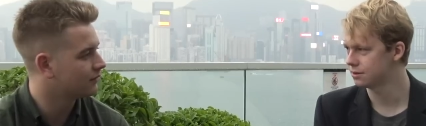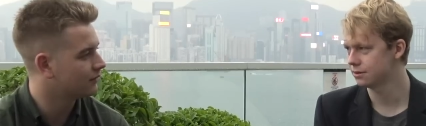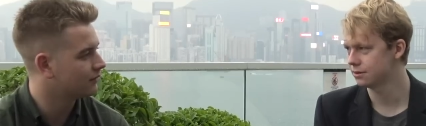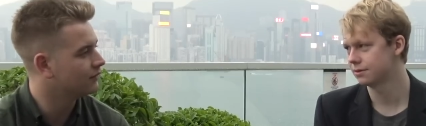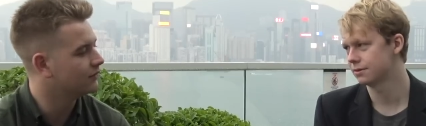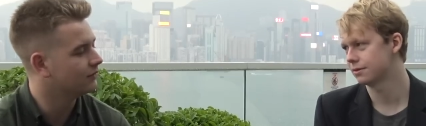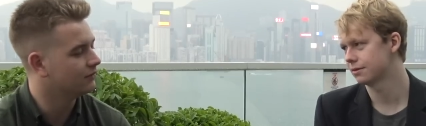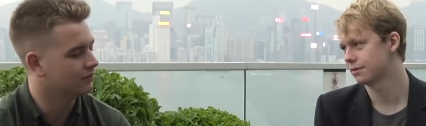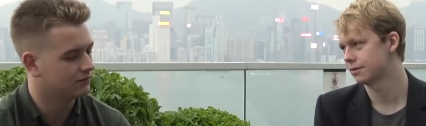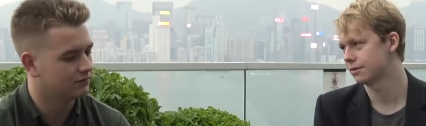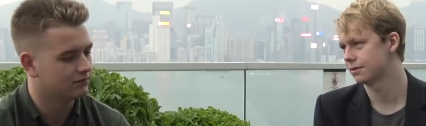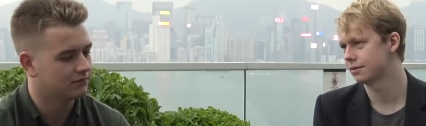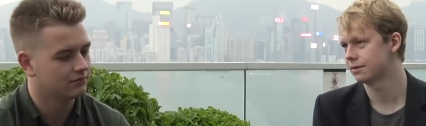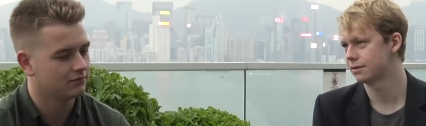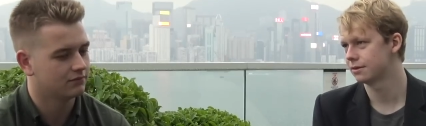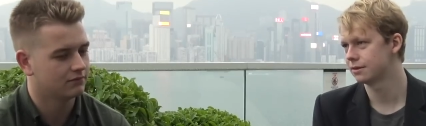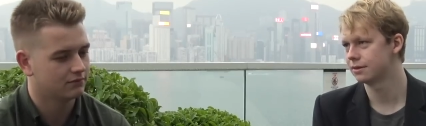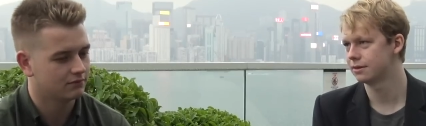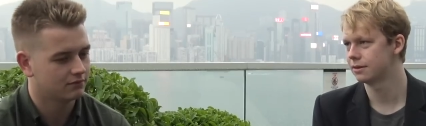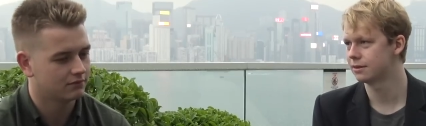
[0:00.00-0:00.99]
Speaker 1: So mm.
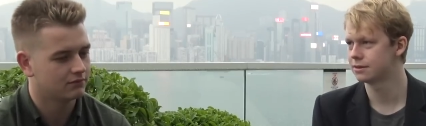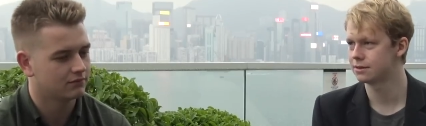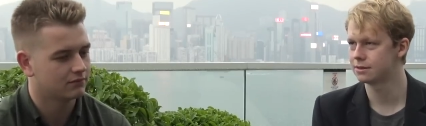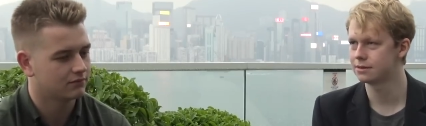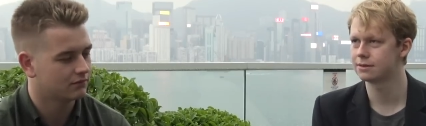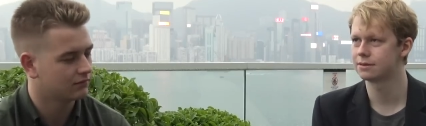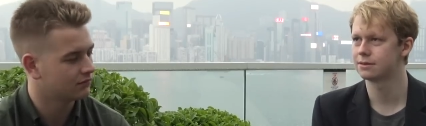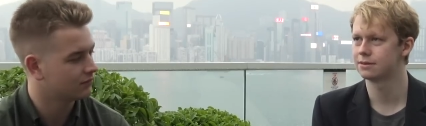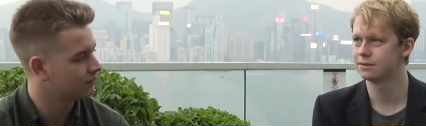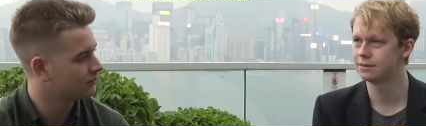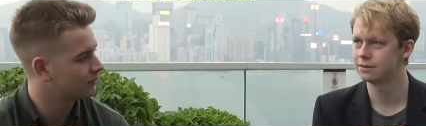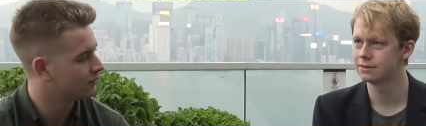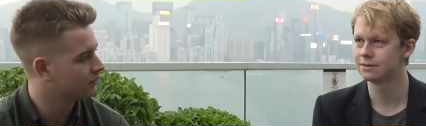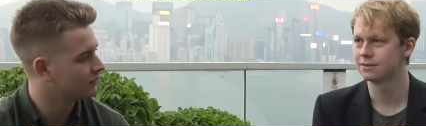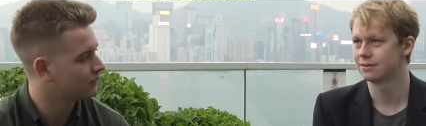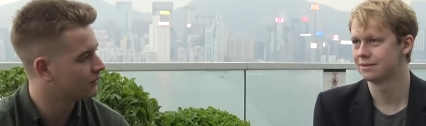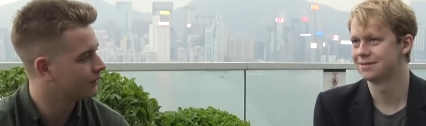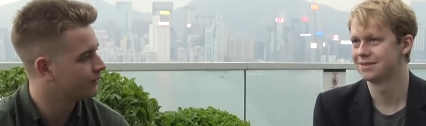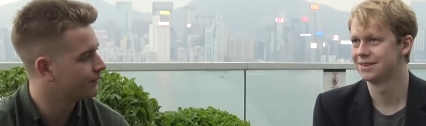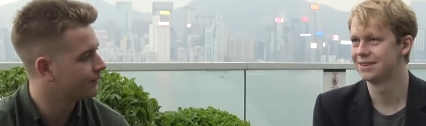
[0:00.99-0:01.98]
it's
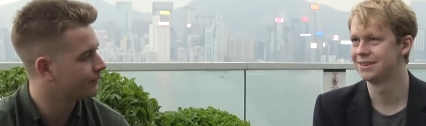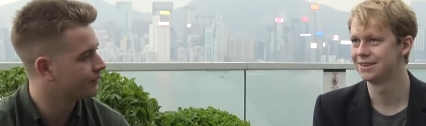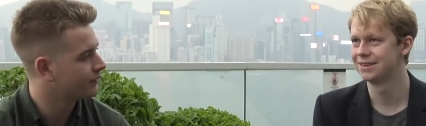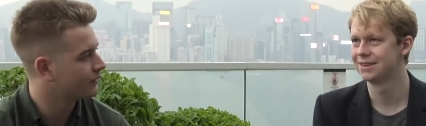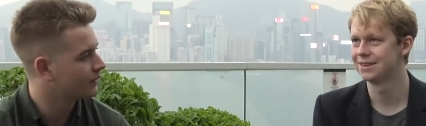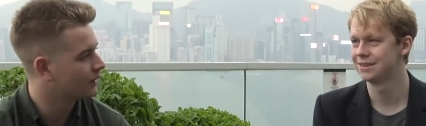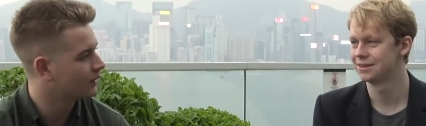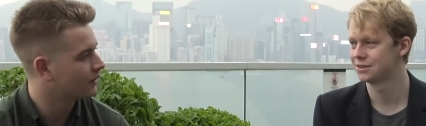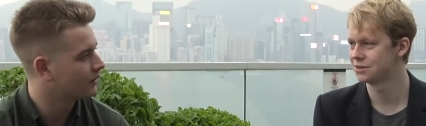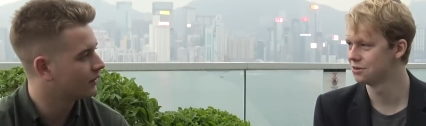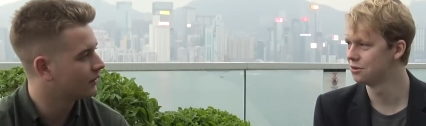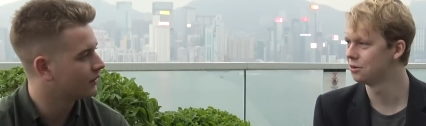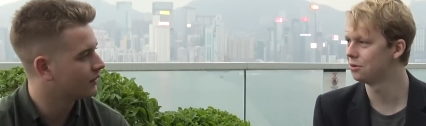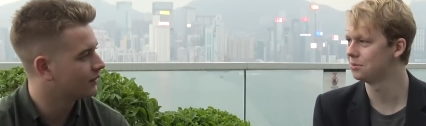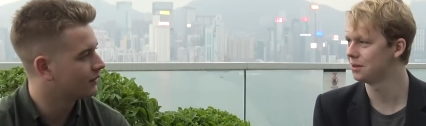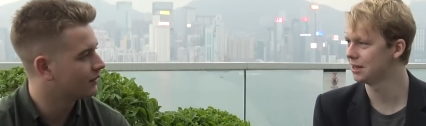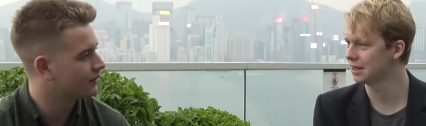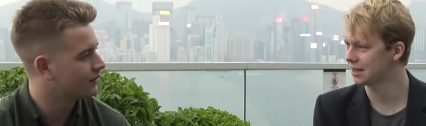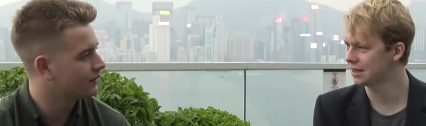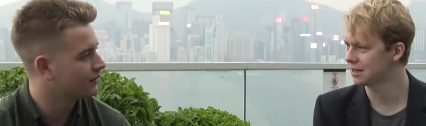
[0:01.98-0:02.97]
it's
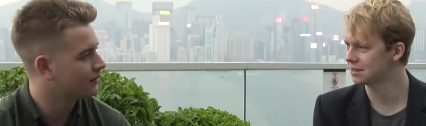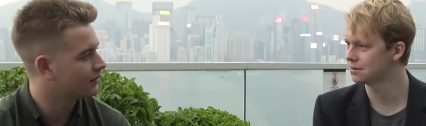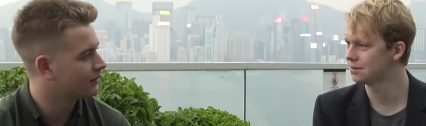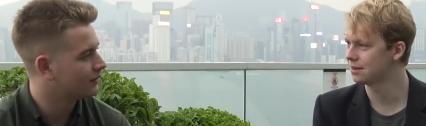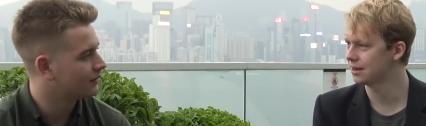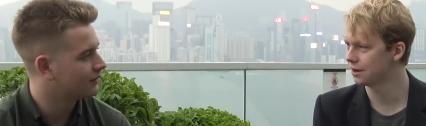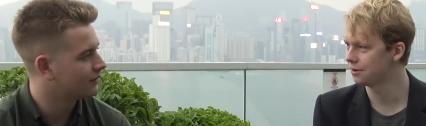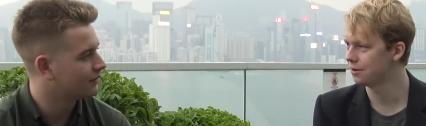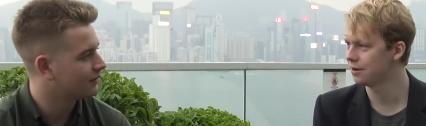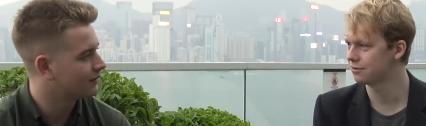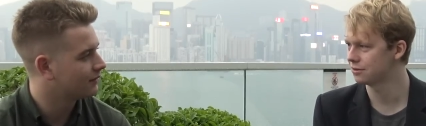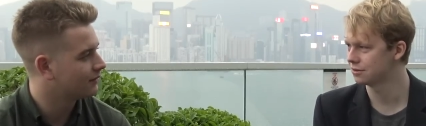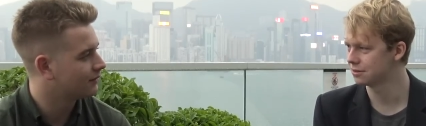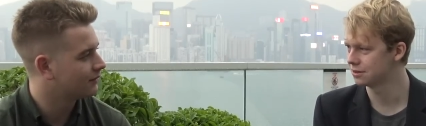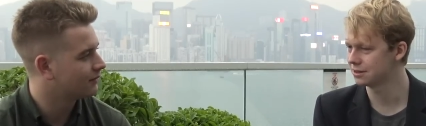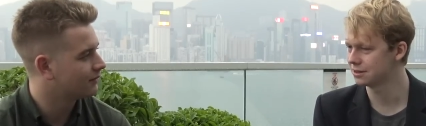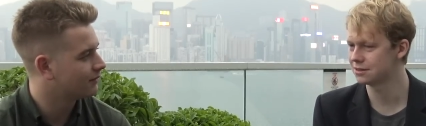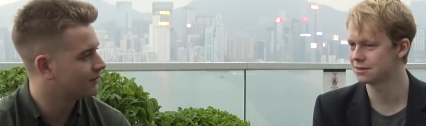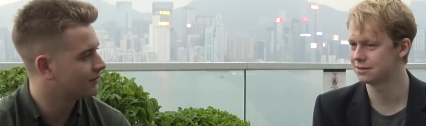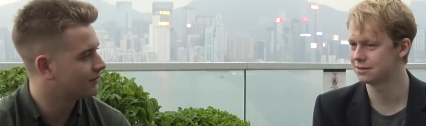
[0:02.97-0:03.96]
normal, I guess. However,
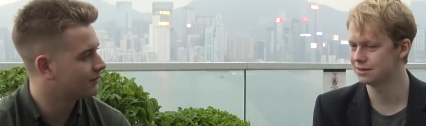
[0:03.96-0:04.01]
it is